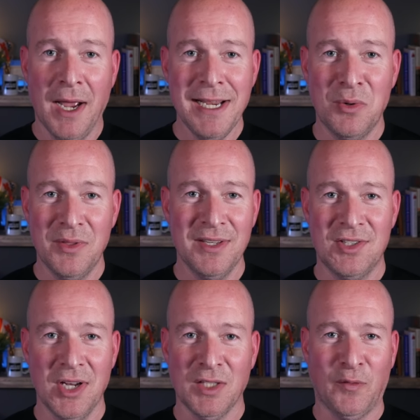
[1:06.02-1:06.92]
Mike with his
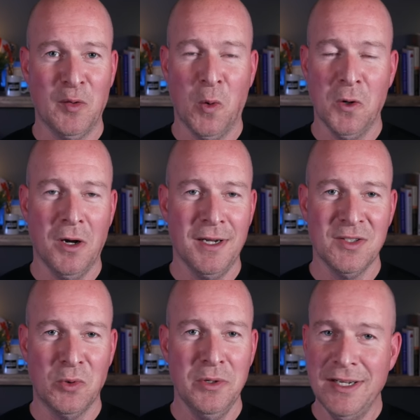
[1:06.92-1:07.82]
Just for
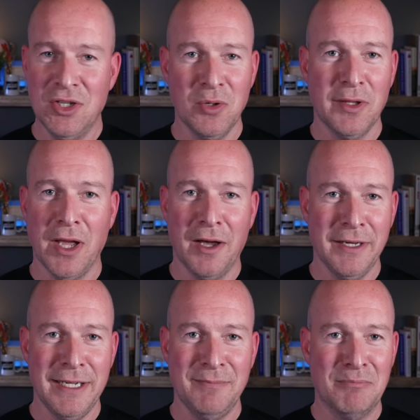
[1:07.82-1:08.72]
Morons Rudy
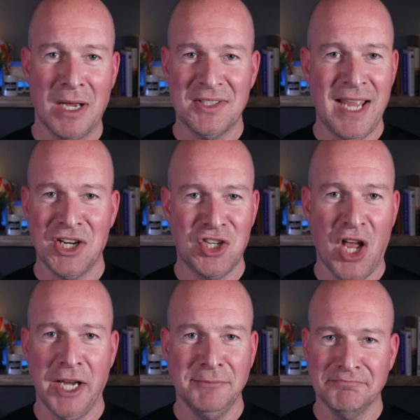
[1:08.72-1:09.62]
Giuliani mustache
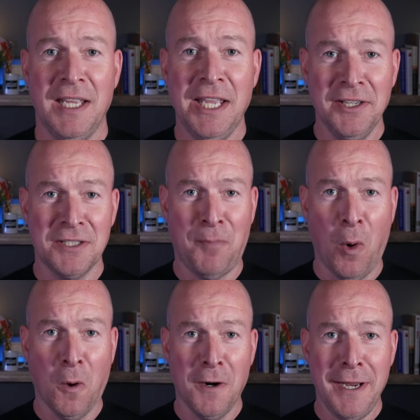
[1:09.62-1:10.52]
dye? It is
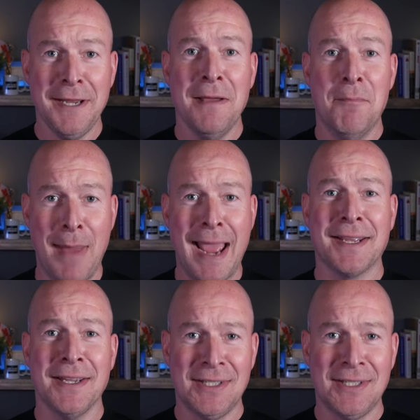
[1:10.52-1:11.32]
pouring MAGA